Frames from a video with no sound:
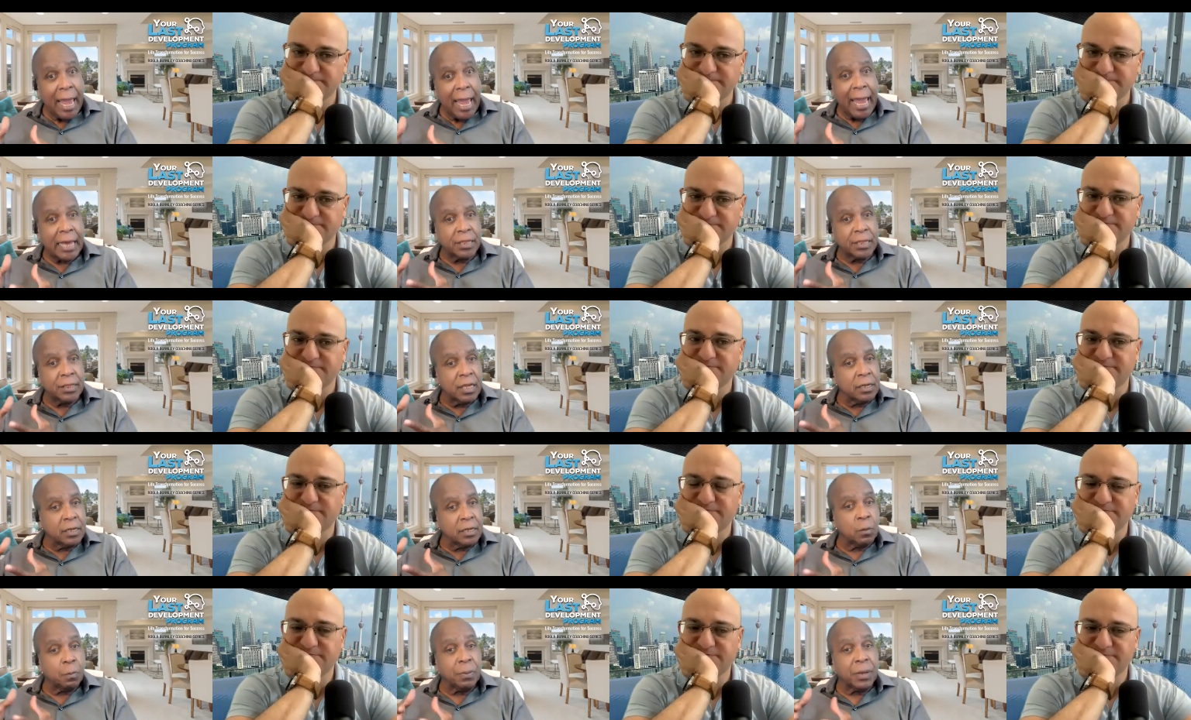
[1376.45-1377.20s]
Speaker 1: and
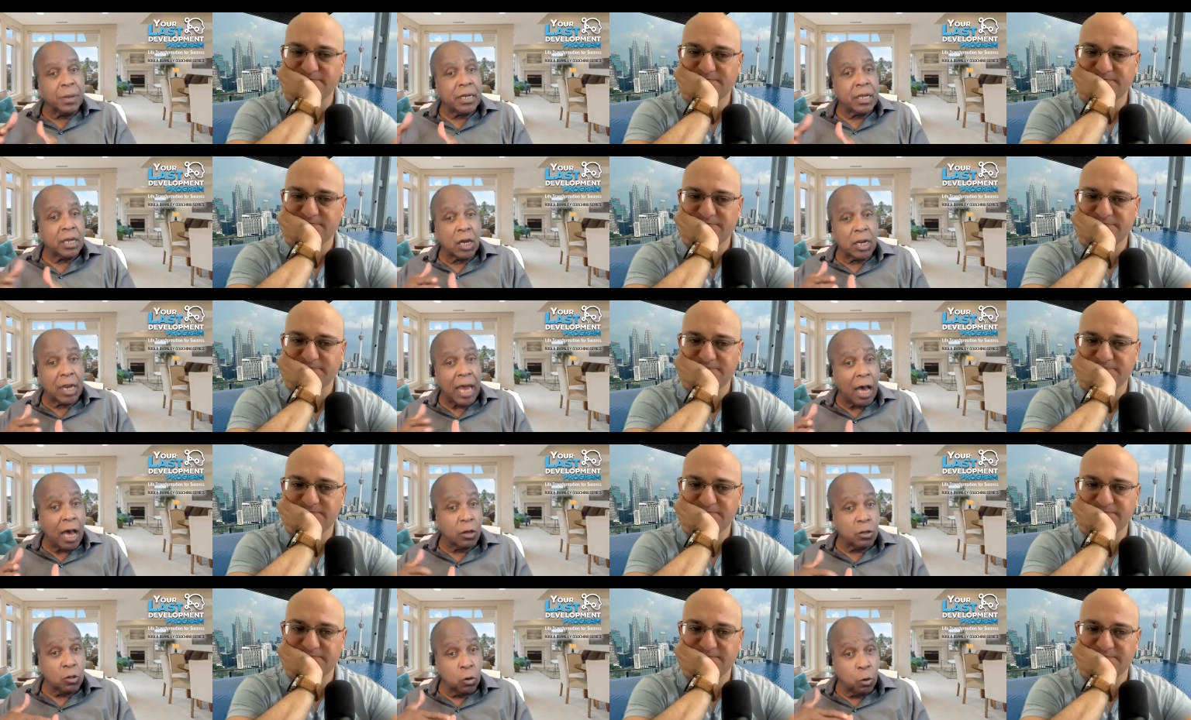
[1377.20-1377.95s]
then depending on
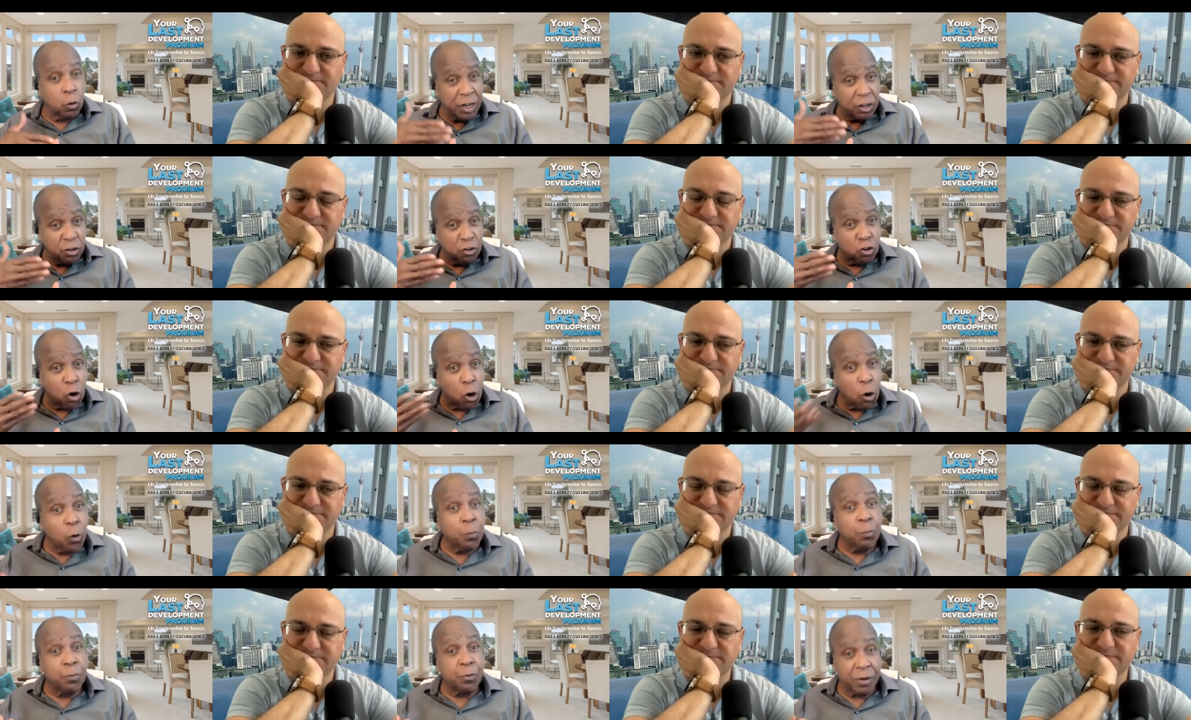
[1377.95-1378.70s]
how you
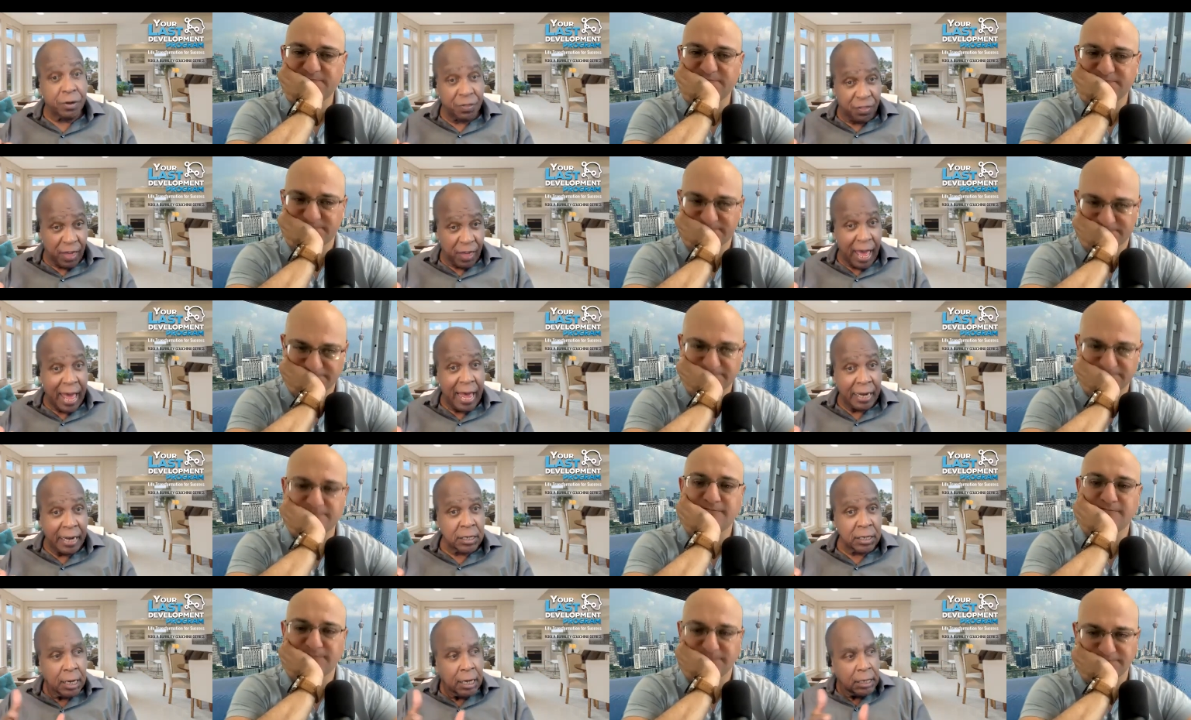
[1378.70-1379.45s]
interpret
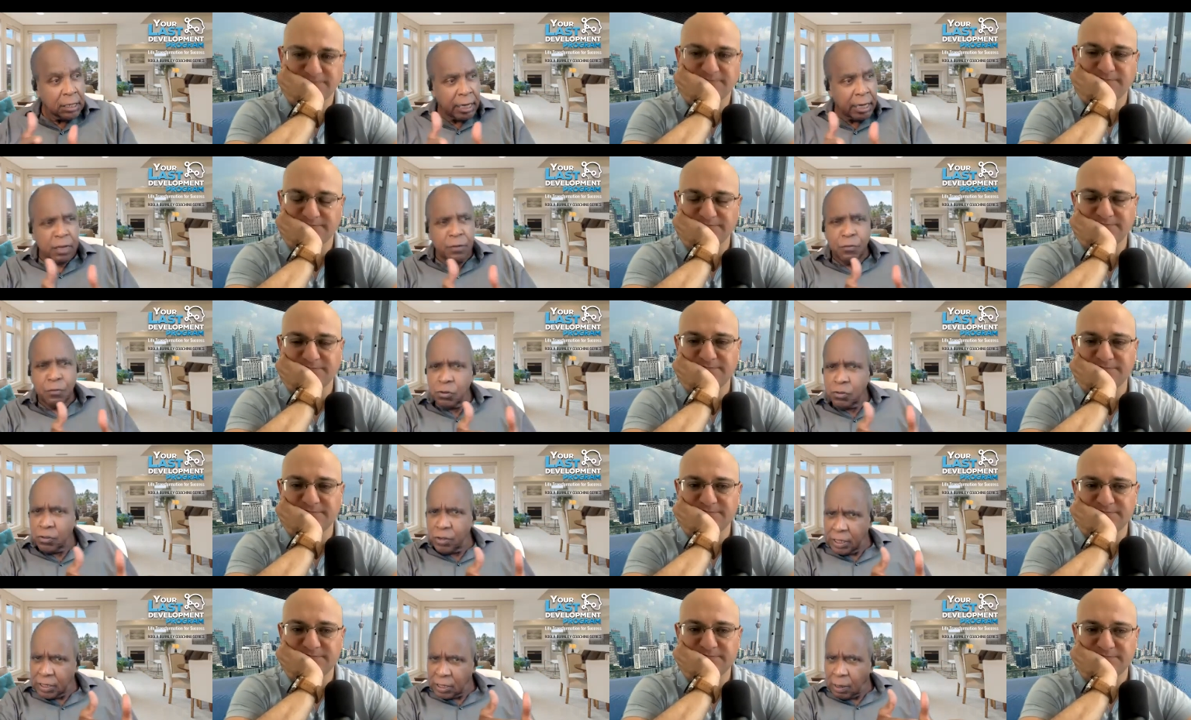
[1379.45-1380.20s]
that, like if you're
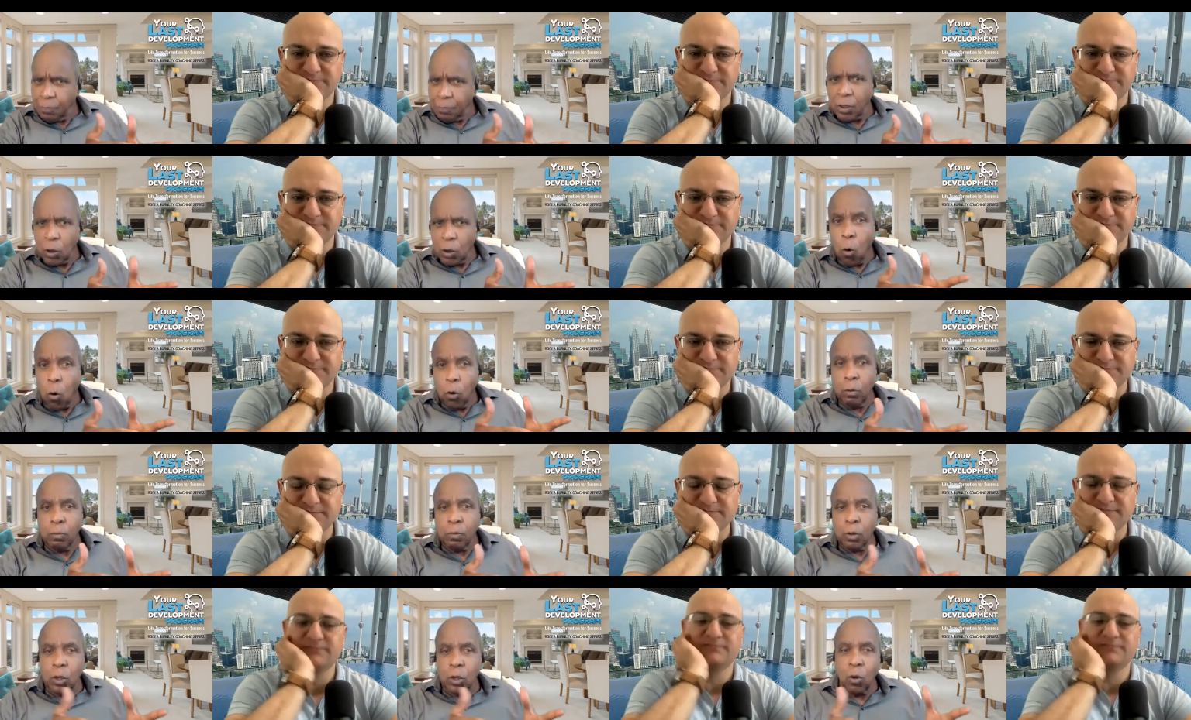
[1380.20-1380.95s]
seeing something
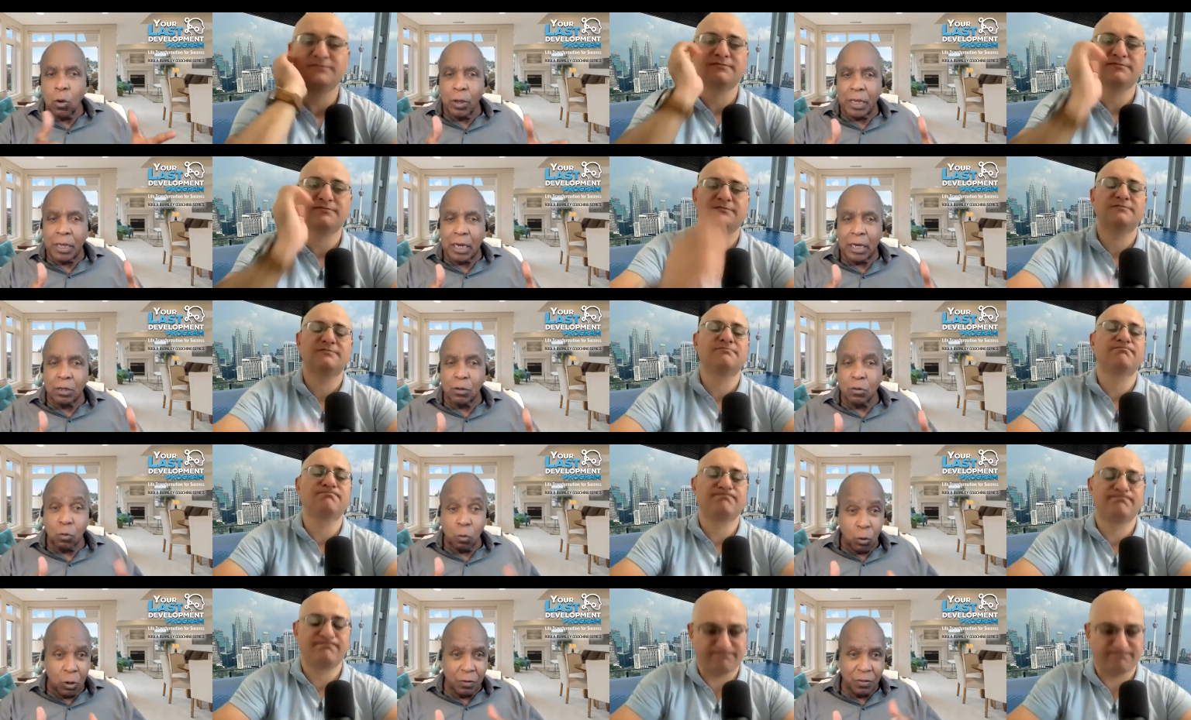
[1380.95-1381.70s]
horrible going on in
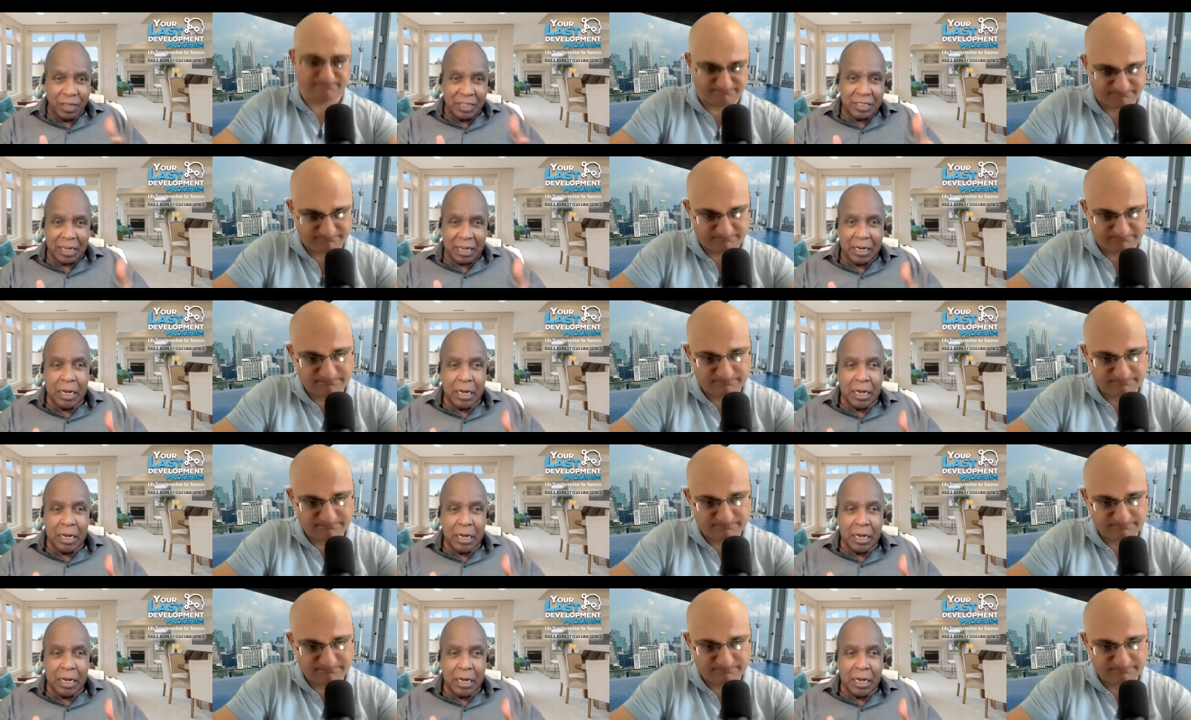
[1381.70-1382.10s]
the world, they said,